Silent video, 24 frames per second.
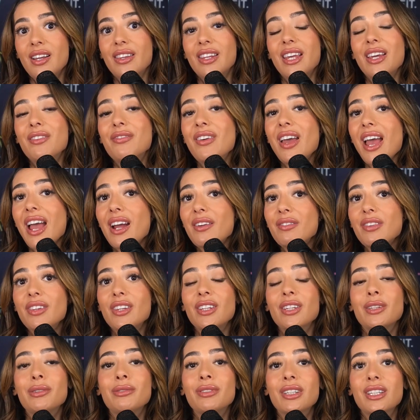They have
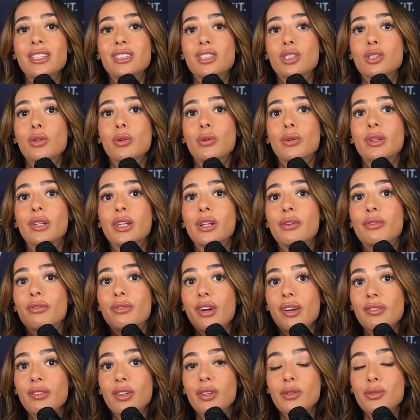everything you need to totally
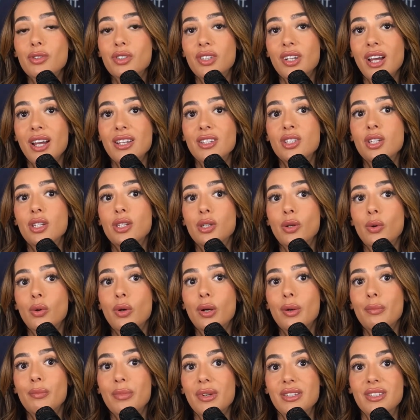revolutionize
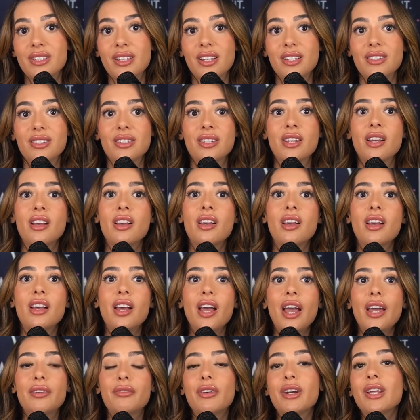your business.
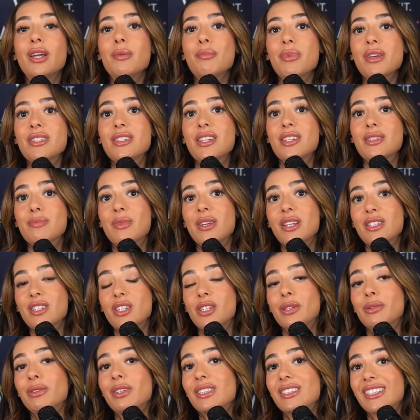And running a business means
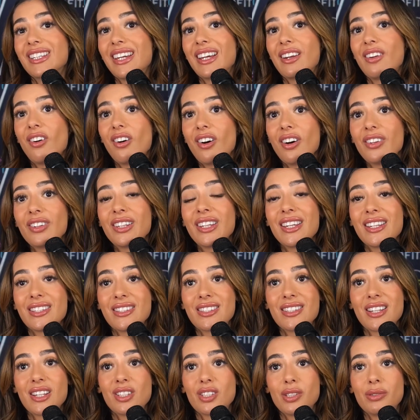that you need to get all the
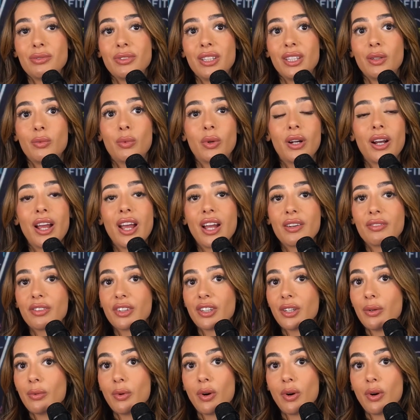insights you need wherever you